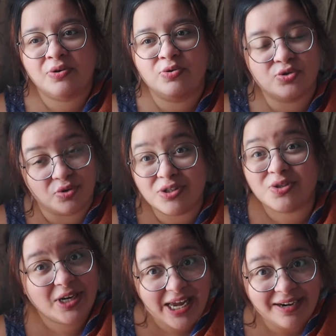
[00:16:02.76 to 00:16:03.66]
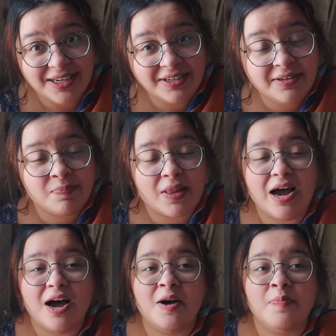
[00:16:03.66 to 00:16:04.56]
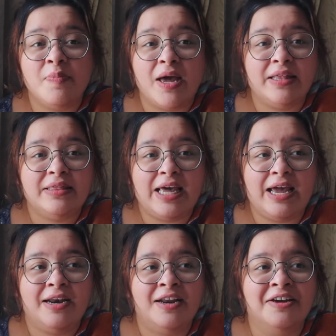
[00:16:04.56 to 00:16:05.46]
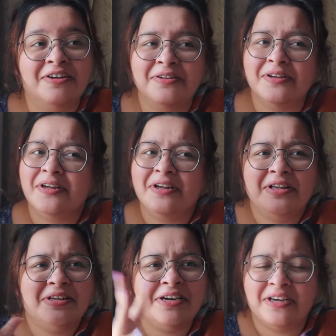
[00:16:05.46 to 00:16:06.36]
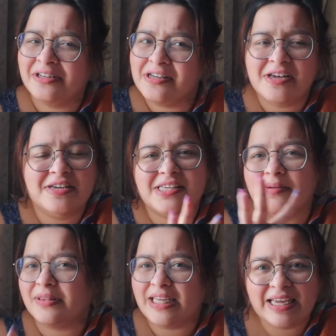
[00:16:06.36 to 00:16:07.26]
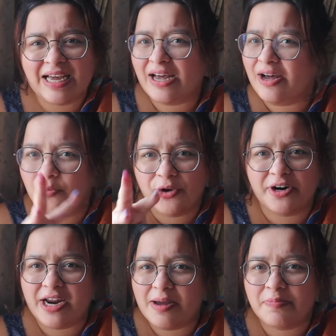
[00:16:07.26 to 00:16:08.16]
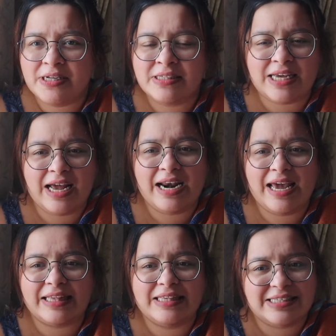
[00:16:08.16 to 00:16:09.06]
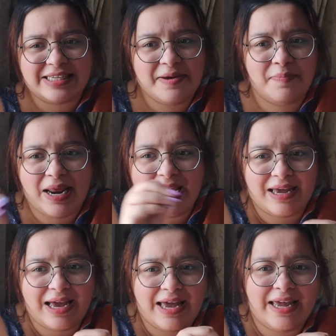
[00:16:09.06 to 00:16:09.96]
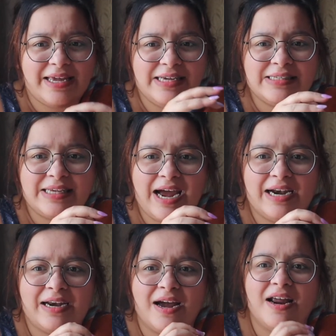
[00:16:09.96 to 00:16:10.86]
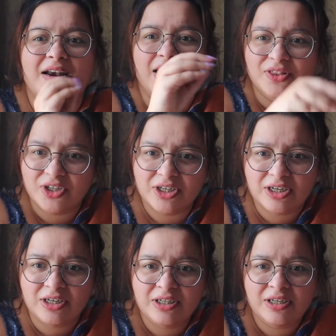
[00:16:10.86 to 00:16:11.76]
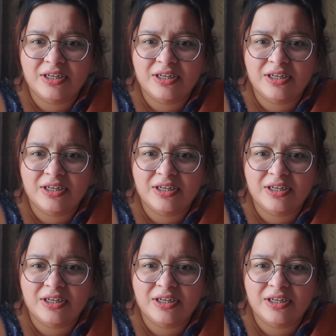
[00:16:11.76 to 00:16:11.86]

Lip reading: who's also dead, and then something weird happens, and like the same black guy is at another